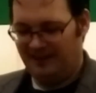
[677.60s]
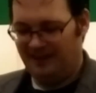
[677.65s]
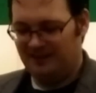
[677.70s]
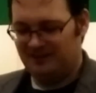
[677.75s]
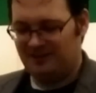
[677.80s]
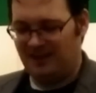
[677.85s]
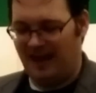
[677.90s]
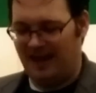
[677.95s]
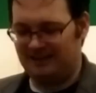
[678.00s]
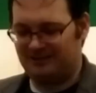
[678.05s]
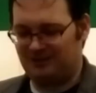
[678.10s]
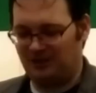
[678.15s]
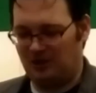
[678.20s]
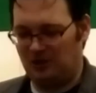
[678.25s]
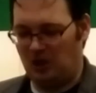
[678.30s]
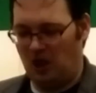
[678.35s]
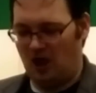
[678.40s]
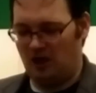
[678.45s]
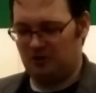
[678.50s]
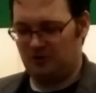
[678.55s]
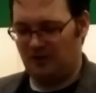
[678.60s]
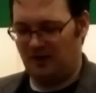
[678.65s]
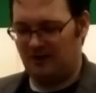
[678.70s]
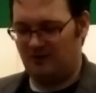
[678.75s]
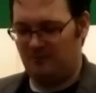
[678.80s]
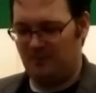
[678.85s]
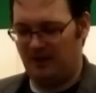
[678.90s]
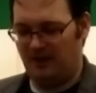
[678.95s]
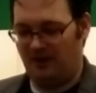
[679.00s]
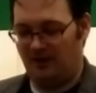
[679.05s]
Chaz took a long drink
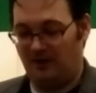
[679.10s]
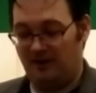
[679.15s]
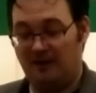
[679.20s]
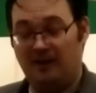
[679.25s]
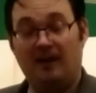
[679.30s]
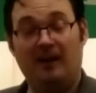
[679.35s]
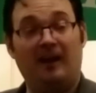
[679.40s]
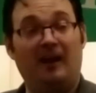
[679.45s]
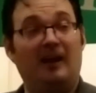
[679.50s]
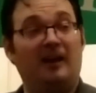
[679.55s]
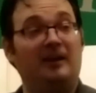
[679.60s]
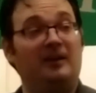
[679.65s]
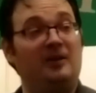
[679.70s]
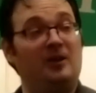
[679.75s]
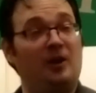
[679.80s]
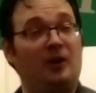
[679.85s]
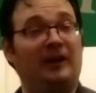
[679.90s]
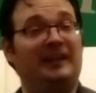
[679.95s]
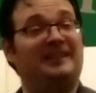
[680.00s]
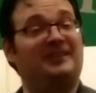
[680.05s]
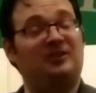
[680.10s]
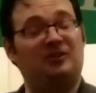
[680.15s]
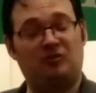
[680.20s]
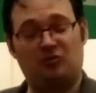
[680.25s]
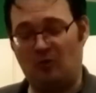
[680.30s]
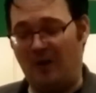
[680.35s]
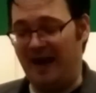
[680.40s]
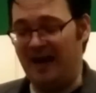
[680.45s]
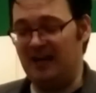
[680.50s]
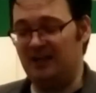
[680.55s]
of beer. "You're a
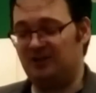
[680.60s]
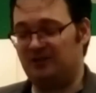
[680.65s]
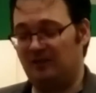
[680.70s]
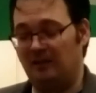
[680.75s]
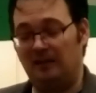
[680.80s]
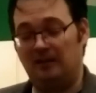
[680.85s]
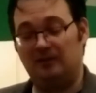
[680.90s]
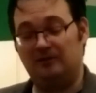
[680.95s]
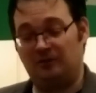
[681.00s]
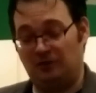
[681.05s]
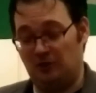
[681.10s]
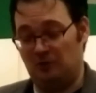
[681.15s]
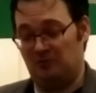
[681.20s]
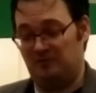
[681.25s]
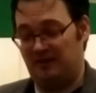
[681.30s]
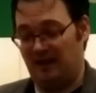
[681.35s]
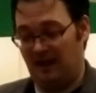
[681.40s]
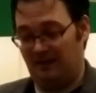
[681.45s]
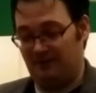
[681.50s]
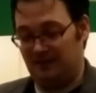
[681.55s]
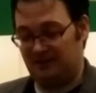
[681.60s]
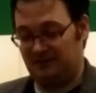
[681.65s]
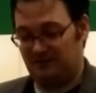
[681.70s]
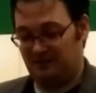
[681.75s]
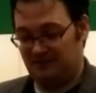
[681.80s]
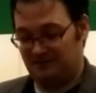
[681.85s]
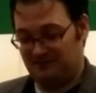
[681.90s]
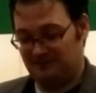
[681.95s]
strange little dude, Davis."